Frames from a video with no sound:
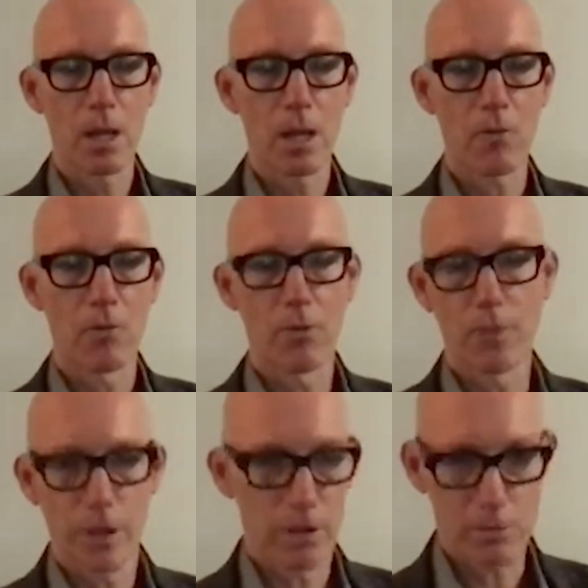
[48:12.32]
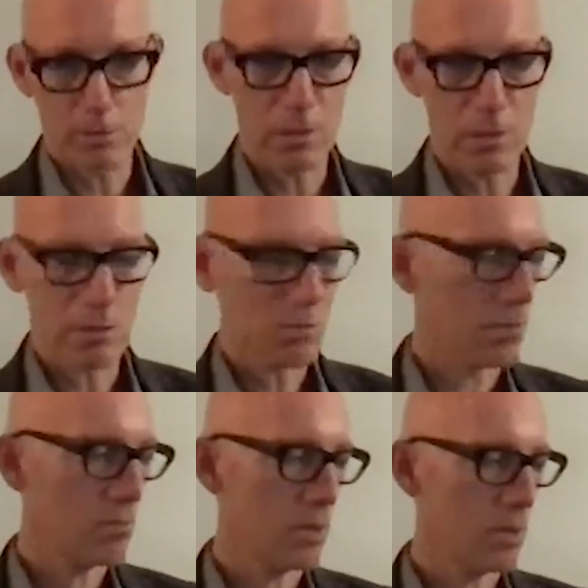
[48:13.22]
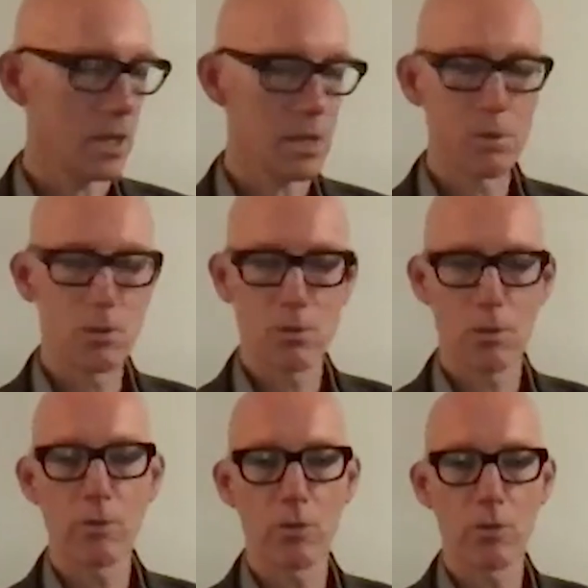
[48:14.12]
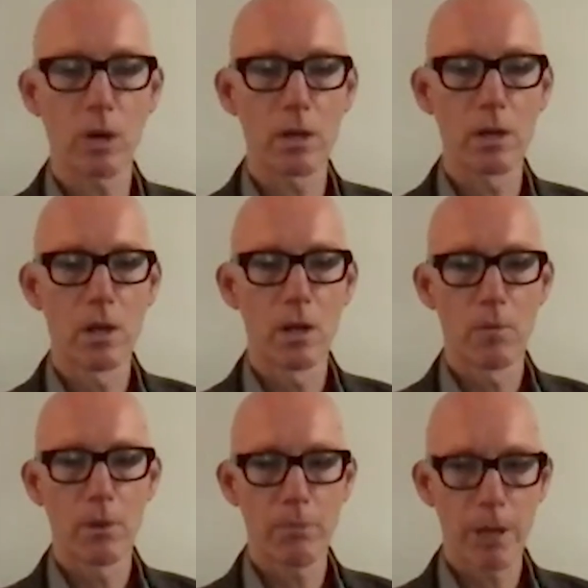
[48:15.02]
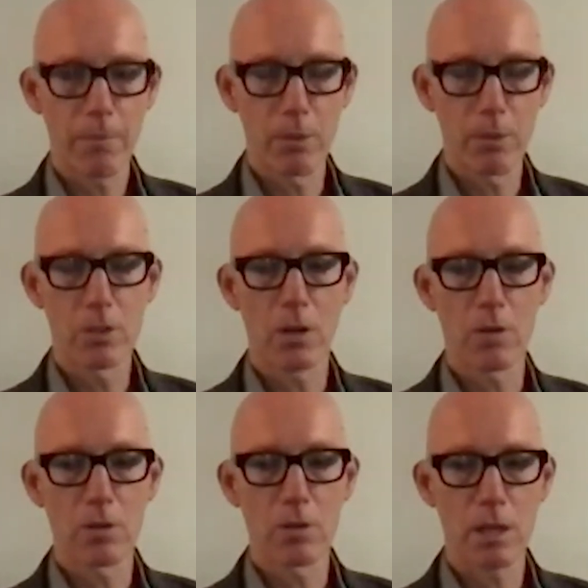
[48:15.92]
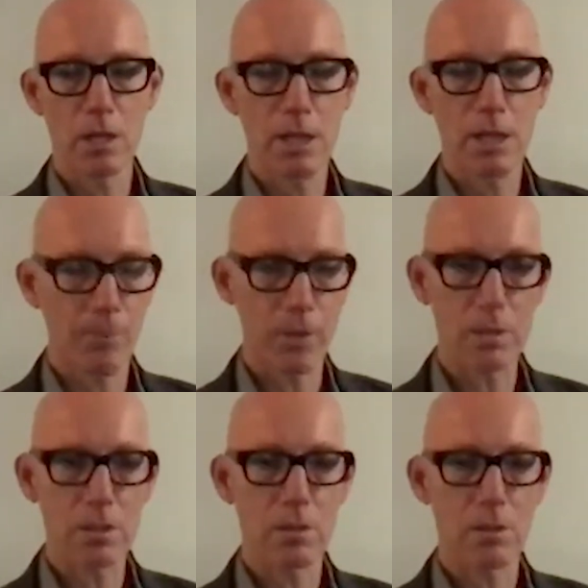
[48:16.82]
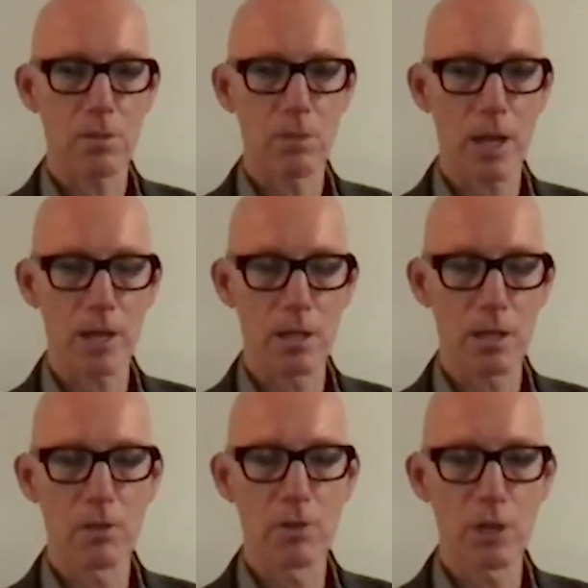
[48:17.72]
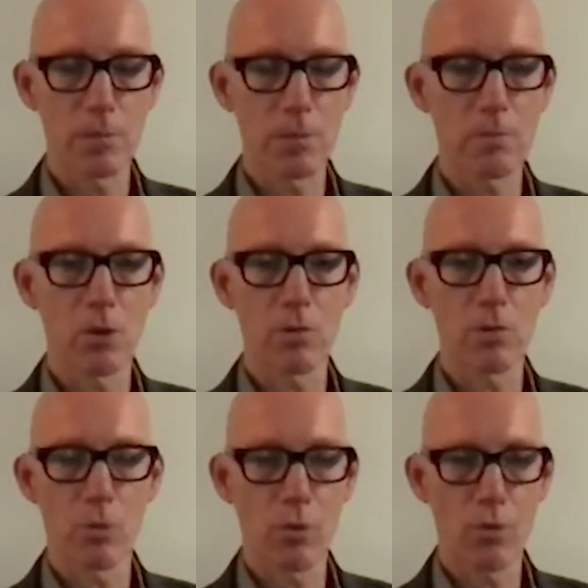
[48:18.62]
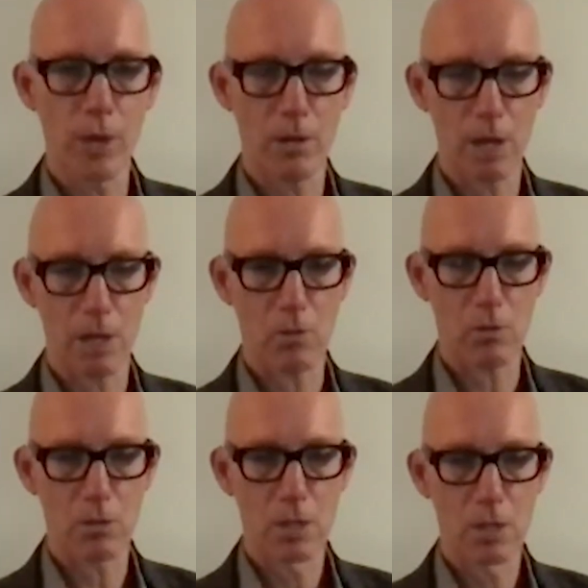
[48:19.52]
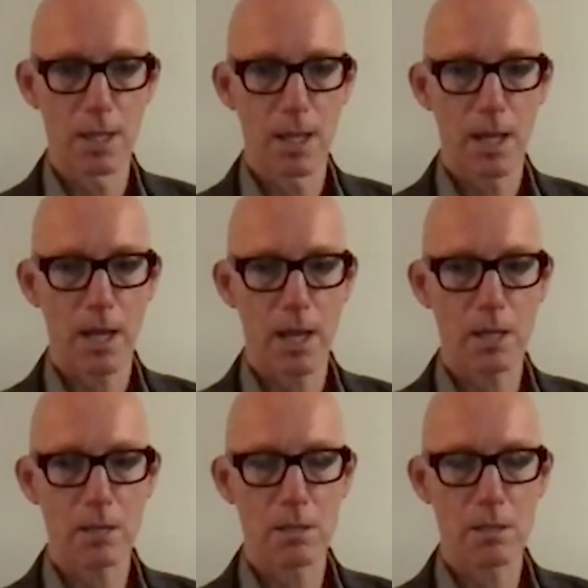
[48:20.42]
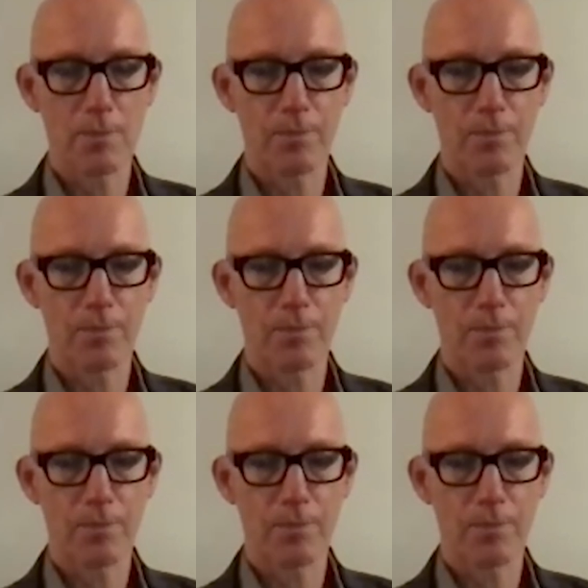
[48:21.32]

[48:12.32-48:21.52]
Uh, for various reasons we, we could get into if you want. But people don't accept this as a legitimate mode of warfare anymore. And